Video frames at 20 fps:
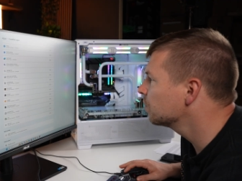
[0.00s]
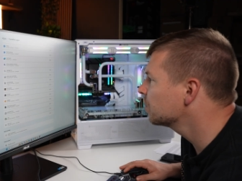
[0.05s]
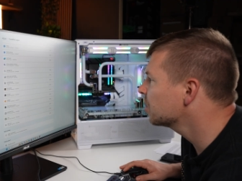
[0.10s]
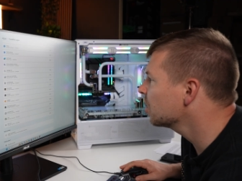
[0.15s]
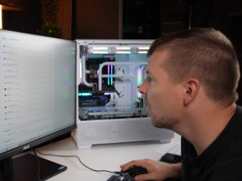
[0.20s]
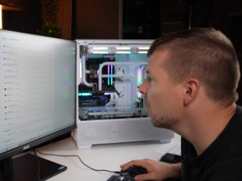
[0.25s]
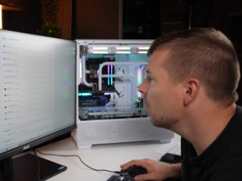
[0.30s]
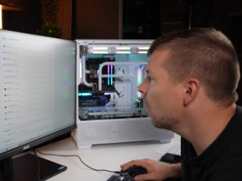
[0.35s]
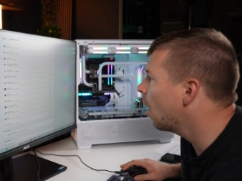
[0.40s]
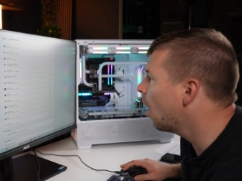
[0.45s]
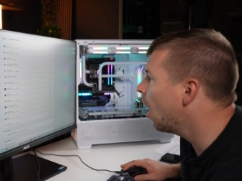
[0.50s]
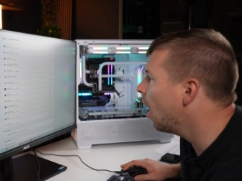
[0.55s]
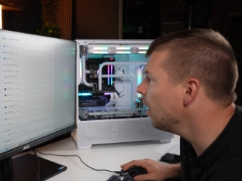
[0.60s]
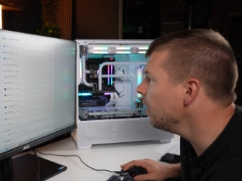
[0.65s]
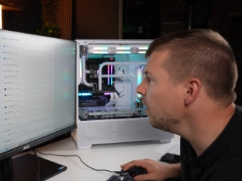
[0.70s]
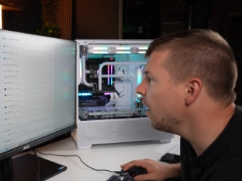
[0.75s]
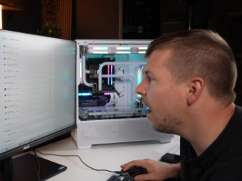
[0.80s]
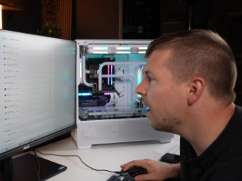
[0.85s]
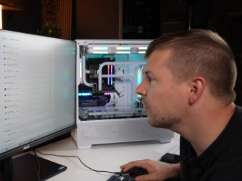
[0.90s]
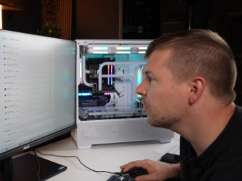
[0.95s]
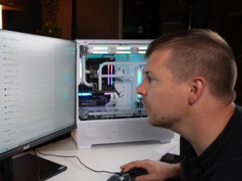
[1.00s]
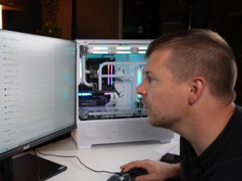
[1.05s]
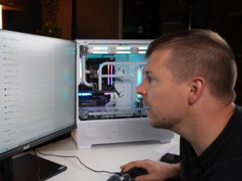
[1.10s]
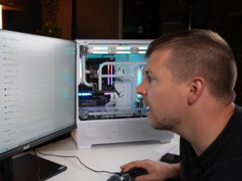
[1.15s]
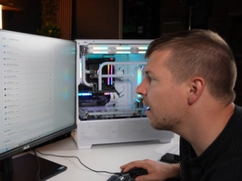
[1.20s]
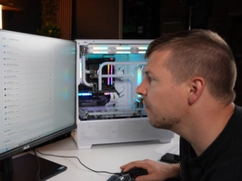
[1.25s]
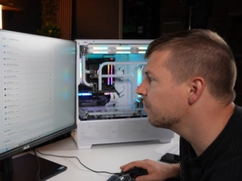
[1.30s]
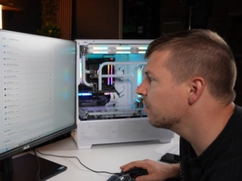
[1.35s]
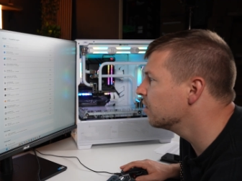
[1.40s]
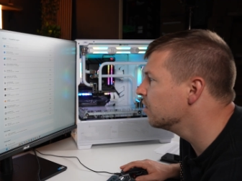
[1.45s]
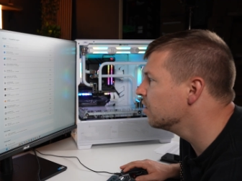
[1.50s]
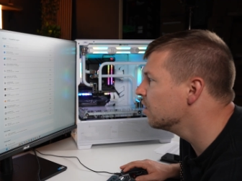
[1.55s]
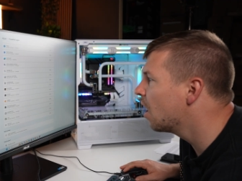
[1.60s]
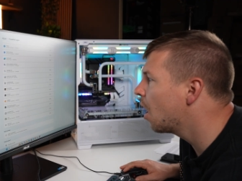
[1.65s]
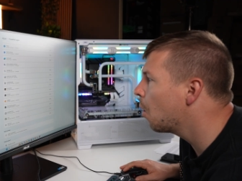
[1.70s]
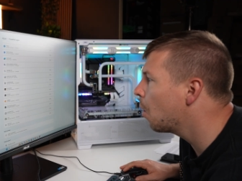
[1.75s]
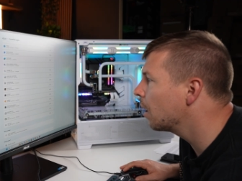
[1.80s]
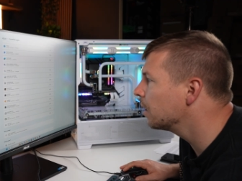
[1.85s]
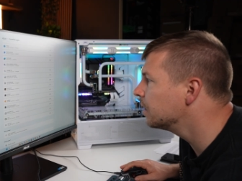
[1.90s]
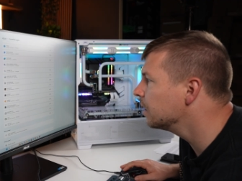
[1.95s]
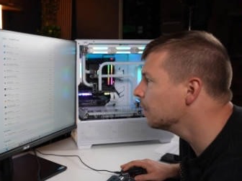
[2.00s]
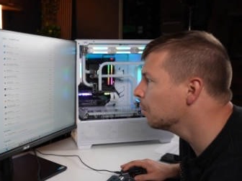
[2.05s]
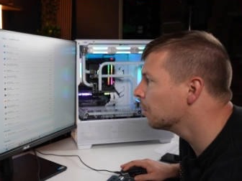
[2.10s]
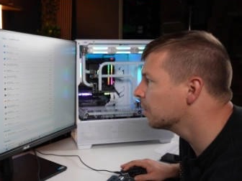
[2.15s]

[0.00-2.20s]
So I actually have no idea